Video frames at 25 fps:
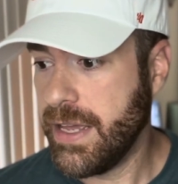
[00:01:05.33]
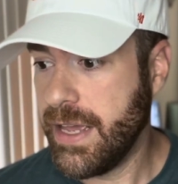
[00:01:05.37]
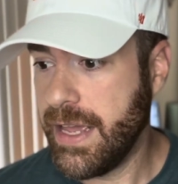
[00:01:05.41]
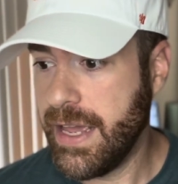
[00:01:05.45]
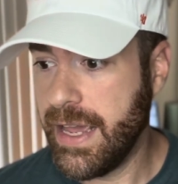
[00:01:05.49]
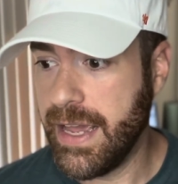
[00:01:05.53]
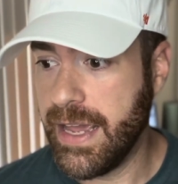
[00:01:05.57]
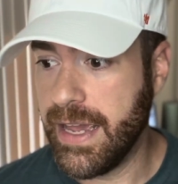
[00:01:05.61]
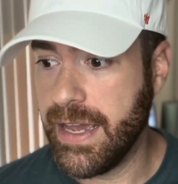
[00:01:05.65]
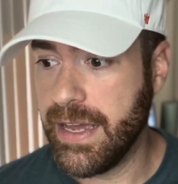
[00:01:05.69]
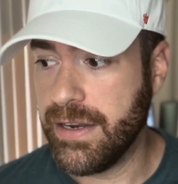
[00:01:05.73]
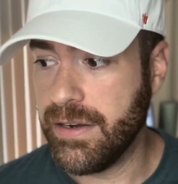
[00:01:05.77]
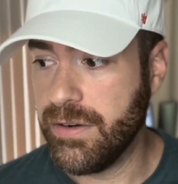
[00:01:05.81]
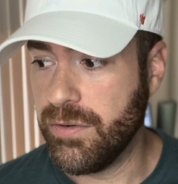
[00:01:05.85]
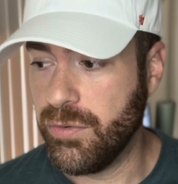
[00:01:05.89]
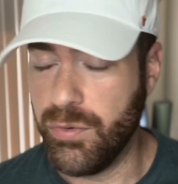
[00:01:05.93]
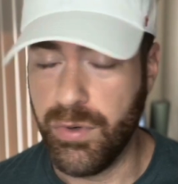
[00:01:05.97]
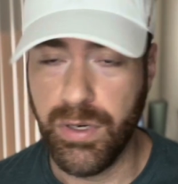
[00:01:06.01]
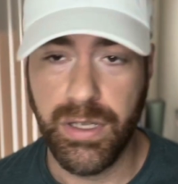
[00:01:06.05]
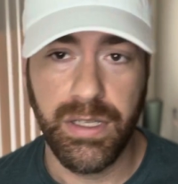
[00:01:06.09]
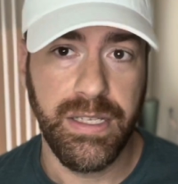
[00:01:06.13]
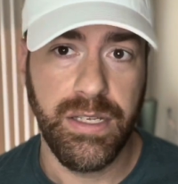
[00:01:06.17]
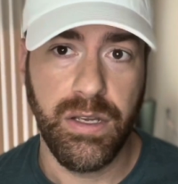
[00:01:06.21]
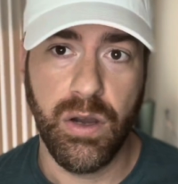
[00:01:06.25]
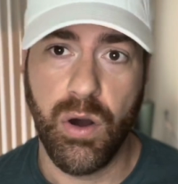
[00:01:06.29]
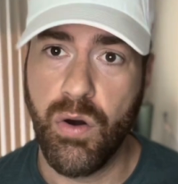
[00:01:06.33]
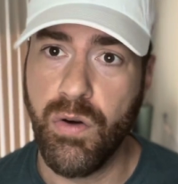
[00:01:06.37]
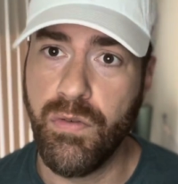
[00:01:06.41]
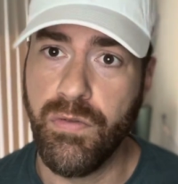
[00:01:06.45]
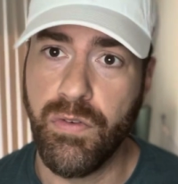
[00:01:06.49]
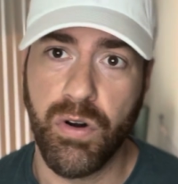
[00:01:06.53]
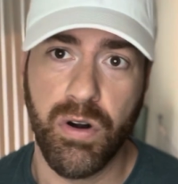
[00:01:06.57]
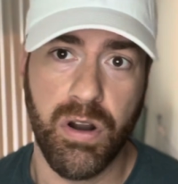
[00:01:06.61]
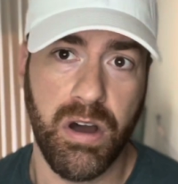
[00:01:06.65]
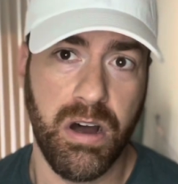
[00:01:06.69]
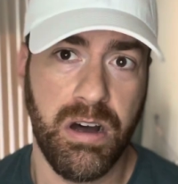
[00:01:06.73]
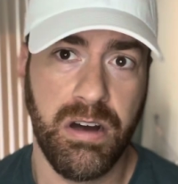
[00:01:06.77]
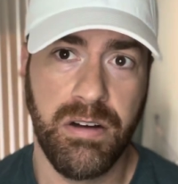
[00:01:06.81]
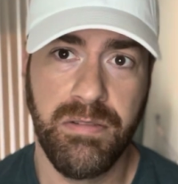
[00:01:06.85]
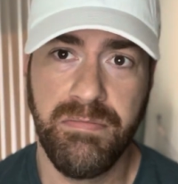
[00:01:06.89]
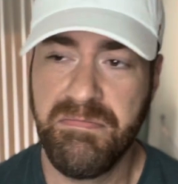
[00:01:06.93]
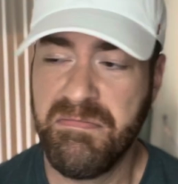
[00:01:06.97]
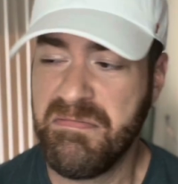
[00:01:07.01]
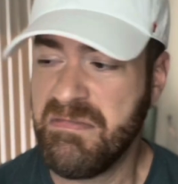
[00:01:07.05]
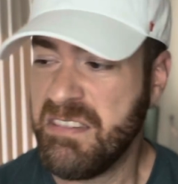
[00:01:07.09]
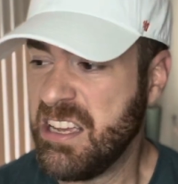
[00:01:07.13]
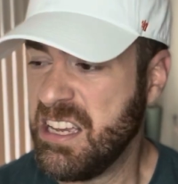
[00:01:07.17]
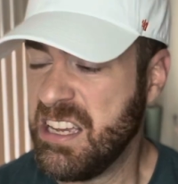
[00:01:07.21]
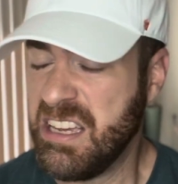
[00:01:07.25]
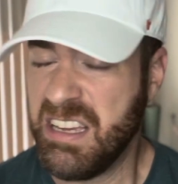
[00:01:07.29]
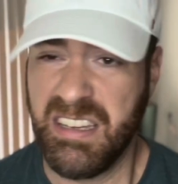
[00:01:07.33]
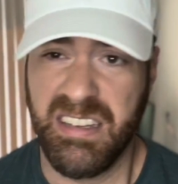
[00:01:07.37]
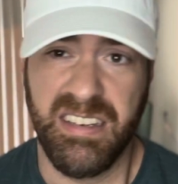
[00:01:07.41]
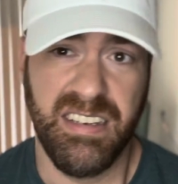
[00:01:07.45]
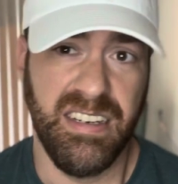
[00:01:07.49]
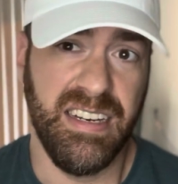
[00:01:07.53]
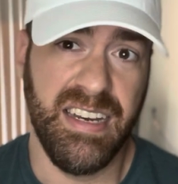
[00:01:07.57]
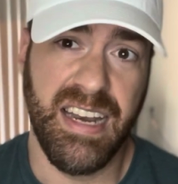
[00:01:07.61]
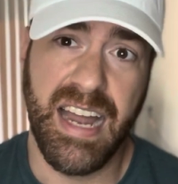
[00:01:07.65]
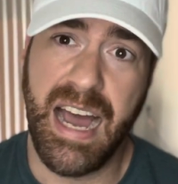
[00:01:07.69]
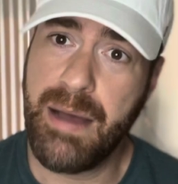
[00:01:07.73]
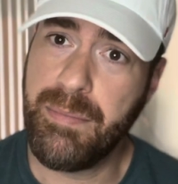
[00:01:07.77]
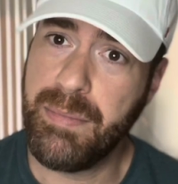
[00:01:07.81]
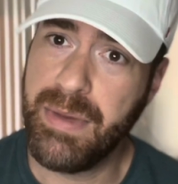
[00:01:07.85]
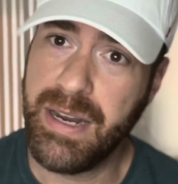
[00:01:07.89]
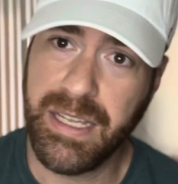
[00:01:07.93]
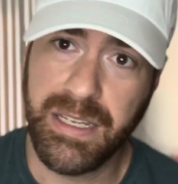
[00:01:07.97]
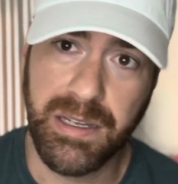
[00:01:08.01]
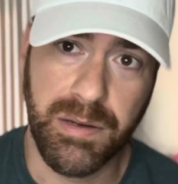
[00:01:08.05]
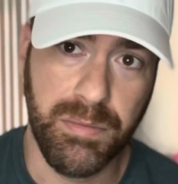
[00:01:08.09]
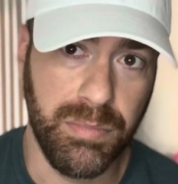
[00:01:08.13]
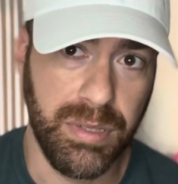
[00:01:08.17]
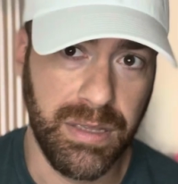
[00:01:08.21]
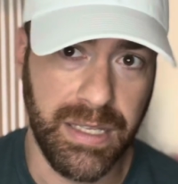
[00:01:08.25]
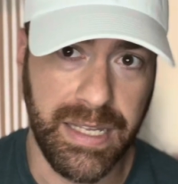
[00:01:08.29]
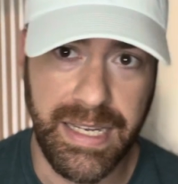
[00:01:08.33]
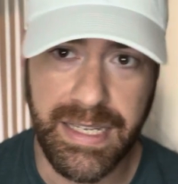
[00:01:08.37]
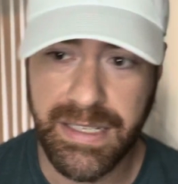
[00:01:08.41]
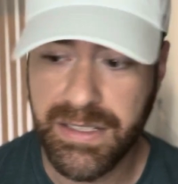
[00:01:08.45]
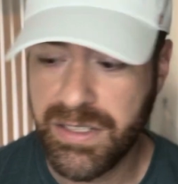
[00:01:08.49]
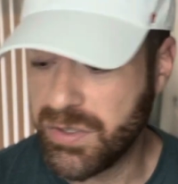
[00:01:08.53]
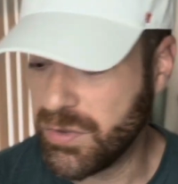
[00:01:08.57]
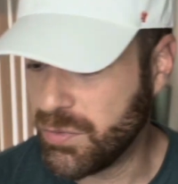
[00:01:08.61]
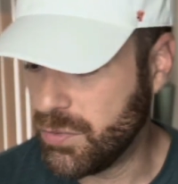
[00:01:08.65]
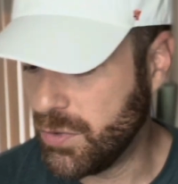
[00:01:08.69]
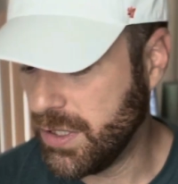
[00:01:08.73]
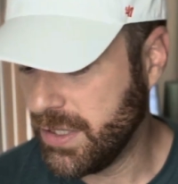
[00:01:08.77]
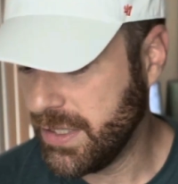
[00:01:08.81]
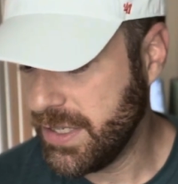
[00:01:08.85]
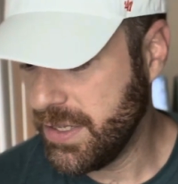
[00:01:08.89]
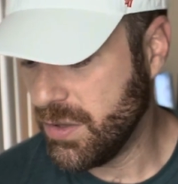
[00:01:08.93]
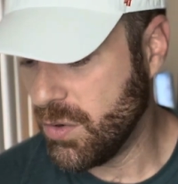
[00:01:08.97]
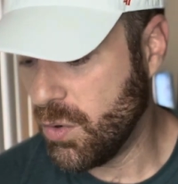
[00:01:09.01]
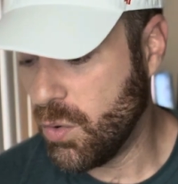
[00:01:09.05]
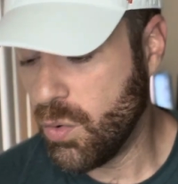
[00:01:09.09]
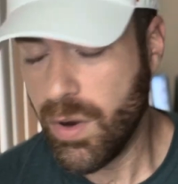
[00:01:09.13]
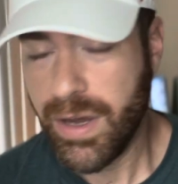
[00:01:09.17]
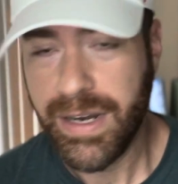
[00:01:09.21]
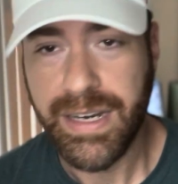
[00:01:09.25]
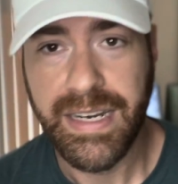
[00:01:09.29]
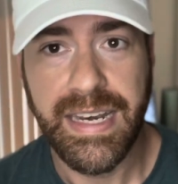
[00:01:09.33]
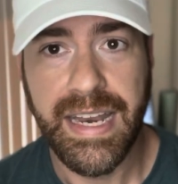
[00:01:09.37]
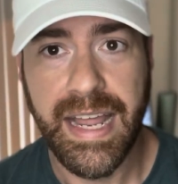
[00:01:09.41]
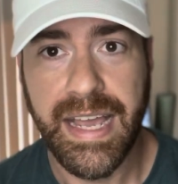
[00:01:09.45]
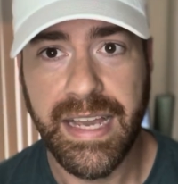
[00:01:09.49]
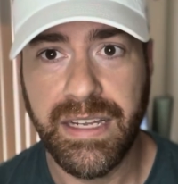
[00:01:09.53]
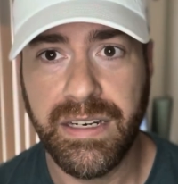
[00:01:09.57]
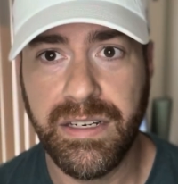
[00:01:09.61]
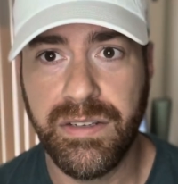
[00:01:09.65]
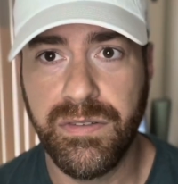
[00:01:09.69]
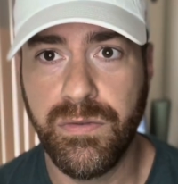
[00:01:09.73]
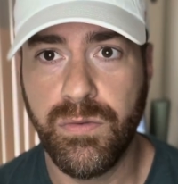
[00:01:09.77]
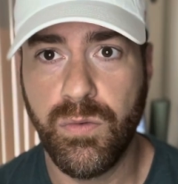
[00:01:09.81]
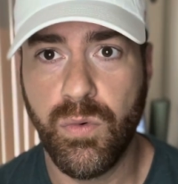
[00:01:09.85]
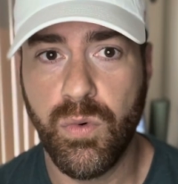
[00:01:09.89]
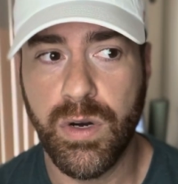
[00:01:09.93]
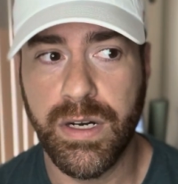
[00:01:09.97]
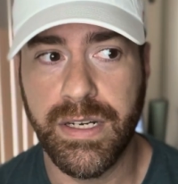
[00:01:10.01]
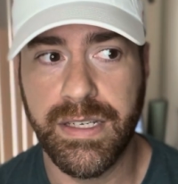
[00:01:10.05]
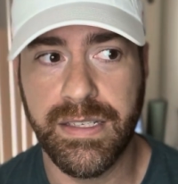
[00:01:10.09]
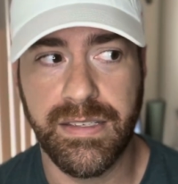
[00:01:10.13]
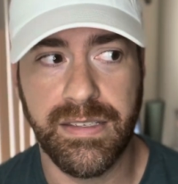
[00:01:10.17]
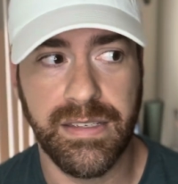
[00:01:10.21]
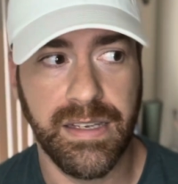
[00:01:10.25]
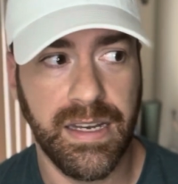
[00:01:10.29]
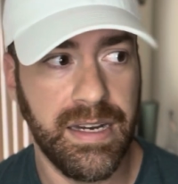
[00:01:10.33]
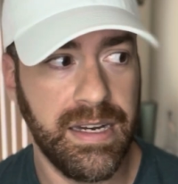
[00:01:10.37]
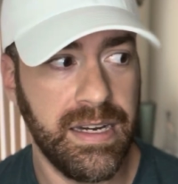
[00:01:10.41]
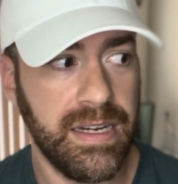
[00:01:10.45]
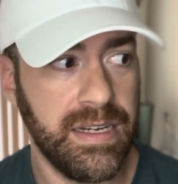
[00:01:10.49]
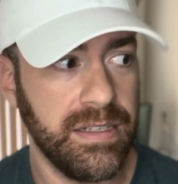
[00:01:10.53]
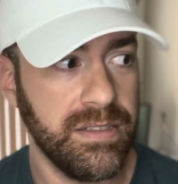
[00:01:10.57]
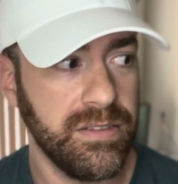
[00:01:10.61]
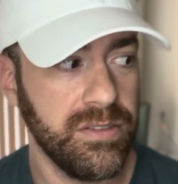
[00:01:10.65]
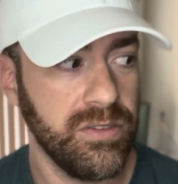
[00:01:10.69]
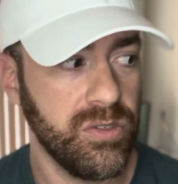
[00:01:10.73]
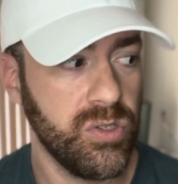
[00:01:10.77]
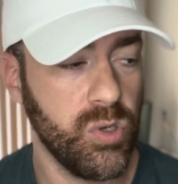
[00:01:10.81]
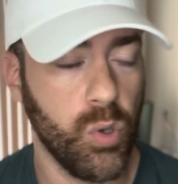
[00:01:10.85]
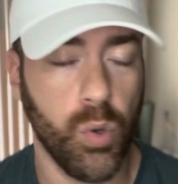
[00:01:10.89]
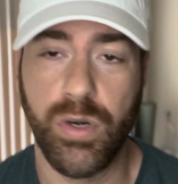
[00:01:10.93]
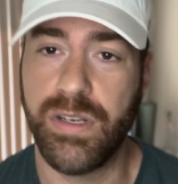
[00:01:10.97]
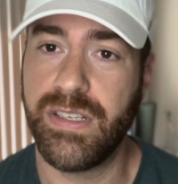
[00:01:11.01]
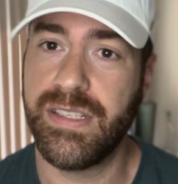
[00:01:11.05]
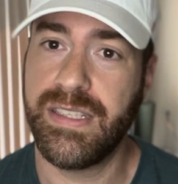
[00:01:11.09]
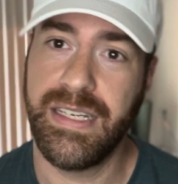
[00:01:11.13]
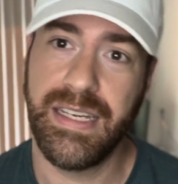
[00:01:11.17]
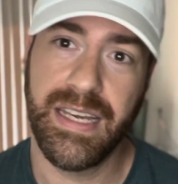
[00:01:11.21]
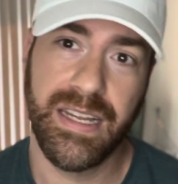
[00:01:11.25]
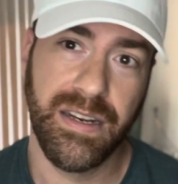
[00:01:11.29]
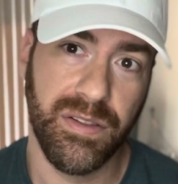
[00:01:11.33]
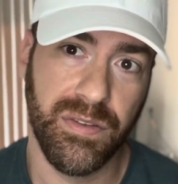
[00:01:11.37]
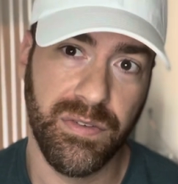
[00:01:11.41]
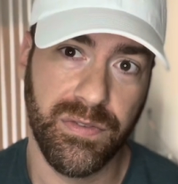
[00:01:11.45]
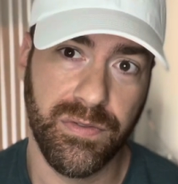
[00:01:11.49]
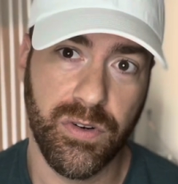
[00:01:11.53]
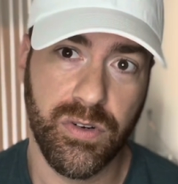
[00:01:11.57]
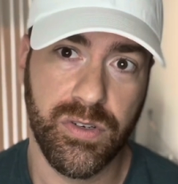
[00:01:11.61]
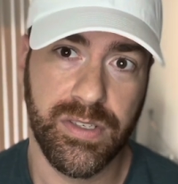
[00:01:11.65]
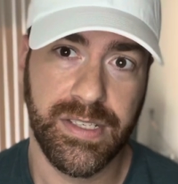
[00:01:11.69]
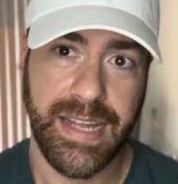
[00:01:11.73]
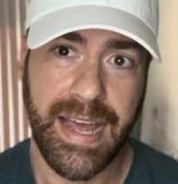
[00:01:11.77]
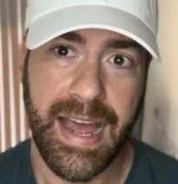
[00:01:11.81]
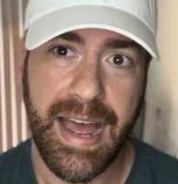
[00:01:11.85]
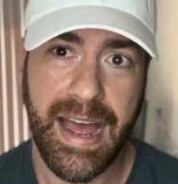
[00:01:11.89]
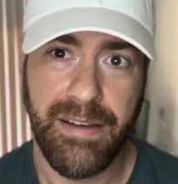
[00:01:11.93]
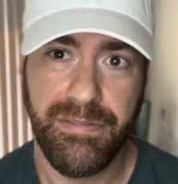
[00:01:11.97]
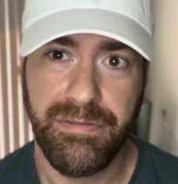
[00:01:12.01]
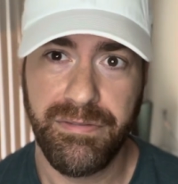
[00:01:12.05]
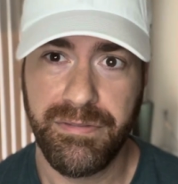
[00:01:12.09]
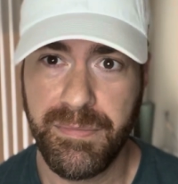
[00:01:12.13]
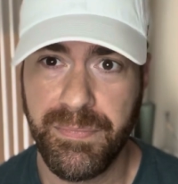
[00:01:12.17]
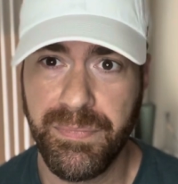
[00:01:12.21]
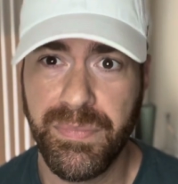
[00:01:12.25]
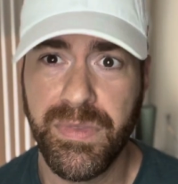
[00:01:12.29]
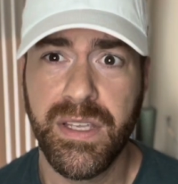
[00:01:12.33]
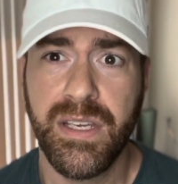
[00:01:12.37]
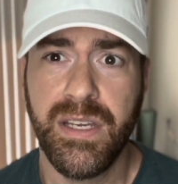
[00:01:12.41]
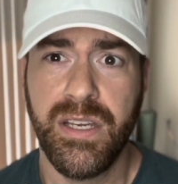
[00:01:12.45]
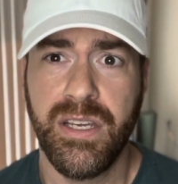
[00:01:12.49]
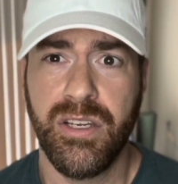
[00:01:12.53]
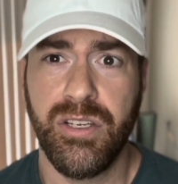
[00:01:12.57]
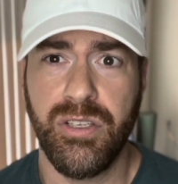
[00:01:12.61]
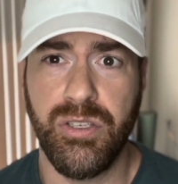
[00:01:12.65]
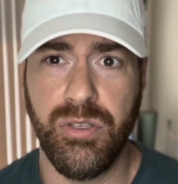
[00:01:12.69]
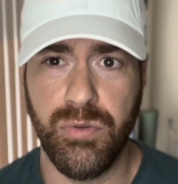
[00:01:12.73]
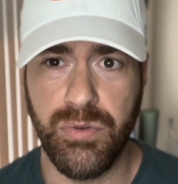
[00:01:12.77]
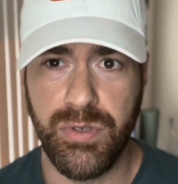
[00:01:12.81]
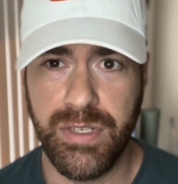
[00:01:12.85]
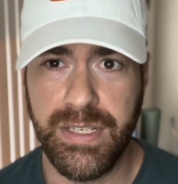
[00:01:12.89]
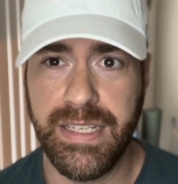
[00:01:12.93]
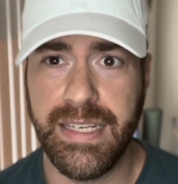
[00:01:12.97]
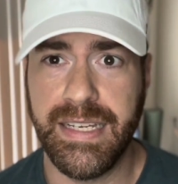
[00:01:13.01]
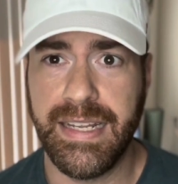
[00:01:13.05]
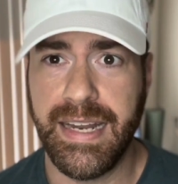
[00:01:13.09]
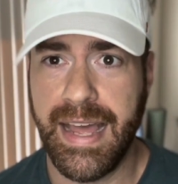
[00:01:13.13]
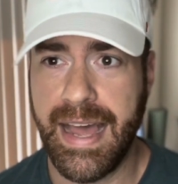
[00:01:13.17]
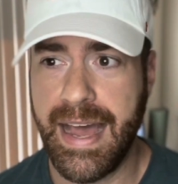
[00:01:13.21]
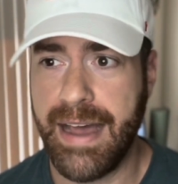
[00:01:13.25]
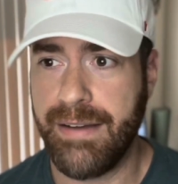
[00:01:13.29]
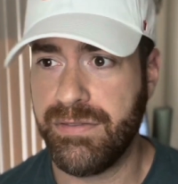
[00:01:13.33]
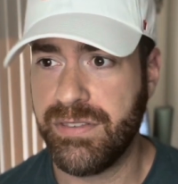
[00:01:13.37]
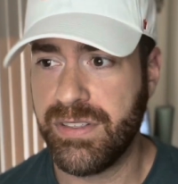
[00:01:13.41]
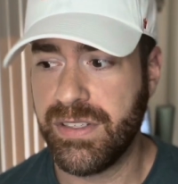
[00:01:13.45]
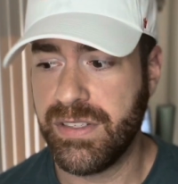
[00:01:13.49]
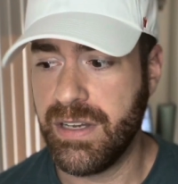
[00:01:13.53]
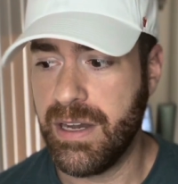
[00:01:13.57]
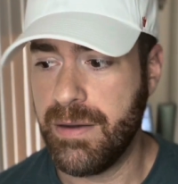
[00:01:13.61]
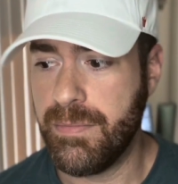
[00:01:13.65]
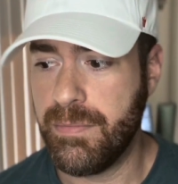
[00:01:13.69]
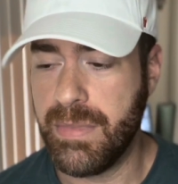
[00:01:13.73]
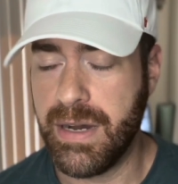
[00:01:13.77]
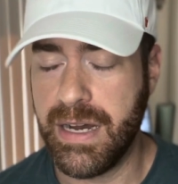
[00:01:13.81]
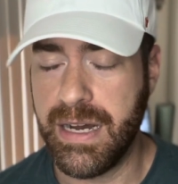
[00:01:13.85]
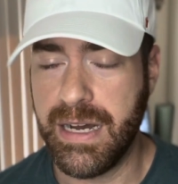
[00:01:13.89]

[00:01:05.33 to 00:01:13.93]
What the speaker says: And really overall, not many complaints. Really, the one negative was towards the end of the first half. You did have some